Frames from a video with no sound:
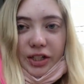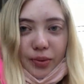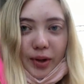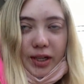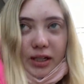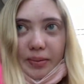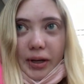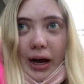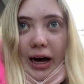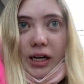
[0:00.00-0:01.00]
We're in the same
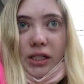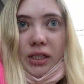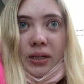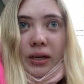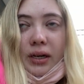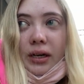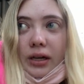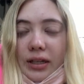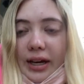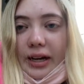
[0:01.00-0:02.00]

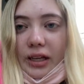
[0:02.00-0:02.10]
class.